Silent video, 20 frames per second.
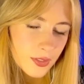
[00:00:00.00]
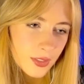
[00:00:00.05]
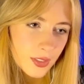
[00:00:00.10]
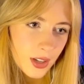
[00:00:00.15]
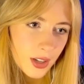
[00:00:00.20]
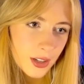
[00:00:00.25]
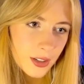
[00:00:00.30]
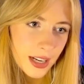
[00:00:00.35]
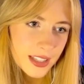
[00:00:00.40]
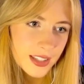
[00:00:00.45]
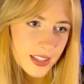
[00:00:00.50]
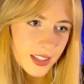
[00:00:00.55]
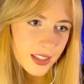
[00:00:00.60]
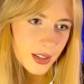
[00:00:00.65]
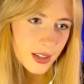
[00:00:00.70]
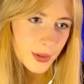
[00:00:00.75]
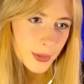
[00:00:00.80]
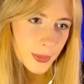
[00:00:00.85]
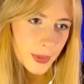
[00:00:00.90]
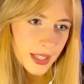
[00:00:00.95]
All right, so the
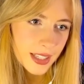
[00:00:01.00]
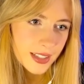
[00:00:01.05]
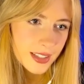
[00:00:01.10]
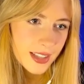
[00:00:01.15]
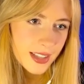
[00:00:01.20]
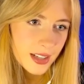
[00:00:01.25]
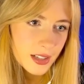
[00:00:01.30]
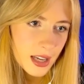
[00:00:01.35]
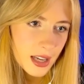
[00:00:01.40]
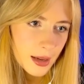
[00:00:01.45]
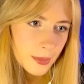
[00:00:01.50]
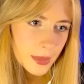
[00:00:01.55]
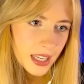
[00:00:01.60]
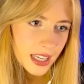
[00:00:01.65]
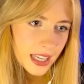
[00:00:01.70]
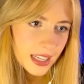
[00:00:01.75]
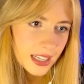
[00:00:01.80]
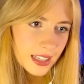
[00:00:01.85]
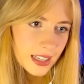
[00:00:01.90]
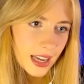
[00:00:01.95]
queen is now coming
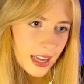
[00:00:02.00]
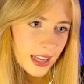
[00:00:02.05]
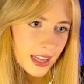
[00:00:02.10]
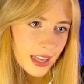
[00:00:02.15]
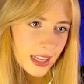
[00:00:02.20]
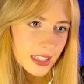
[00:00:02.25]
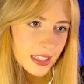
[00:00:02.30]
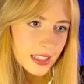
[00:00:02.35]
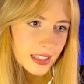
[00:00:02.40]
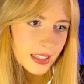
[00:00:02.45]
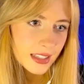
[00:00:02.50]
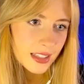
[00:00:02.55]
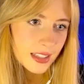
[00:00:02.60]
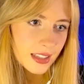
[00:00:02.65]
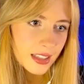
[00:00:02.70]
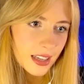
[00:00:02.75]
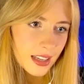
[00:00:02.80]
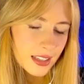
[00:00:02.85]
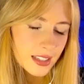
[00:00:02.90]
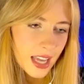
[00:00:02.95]
in and
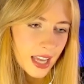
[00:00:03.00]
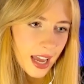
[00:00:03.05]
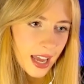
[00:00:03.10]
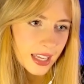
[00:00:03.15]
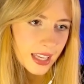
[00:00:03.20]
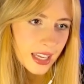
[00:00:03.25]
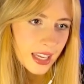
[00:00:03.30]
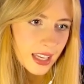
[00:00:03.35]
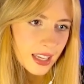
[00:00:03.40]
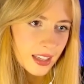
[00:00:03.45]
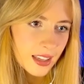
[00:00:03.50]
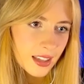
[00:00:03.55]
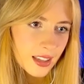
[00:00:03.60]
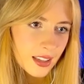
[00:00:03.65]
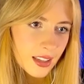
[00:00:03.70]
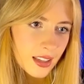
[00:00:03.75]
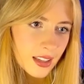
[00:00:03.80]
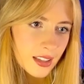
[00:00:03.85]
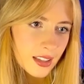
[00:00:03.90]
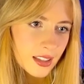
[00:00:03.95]
attacking
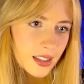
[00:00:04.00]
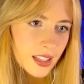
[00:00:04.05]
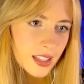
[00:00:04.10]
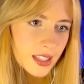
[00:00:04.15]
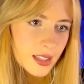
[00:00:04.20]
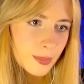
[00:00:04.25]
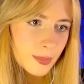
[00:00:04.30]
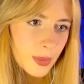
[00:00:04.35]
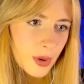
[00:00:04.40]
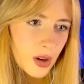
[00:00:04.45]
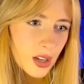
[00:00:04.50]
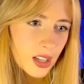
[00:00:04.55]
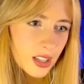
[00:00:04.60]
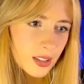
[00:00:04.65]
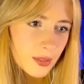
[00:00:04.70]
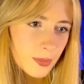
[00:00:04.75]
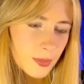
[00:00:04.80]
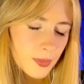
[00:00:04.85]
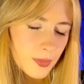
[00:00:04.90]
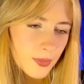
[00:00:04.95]
this pawn.
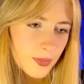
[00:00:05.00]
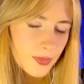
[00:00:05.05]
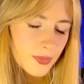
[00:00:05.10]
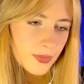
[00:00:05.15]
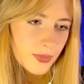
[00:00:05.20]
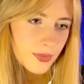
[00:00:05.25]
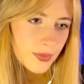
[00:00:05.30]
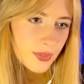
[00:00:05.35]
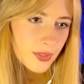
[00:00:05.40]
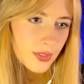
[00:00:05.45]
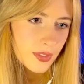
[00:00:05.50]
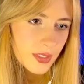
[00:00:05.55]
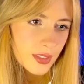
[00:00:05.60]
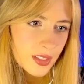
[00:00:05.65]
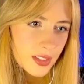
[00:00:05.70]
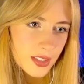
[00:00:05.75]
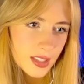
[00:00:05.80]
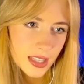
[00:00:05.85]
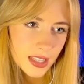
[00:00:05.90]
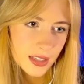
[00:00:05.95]

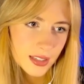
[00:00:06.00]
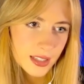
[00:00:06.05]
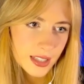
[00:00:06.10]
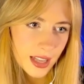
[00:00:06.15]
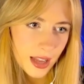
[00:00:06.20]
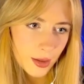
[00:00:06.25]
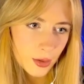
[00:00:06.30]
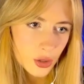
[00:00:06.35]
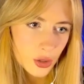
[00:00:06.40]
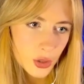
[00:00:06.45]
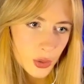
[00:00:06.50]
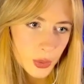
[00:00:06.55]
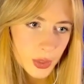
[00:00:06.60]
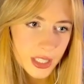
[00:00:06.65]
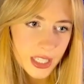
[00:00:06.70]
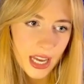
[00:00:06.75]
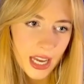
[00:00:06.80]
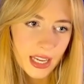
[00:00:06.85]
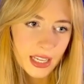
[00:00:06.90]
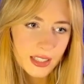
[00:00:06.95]
So there's now two
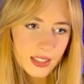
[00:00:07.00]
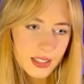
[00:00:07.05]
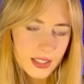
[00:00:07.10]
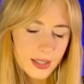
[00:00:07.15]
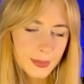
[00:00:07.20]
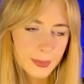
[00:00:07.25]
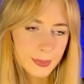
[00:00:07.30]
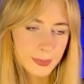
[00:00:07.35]
attackers.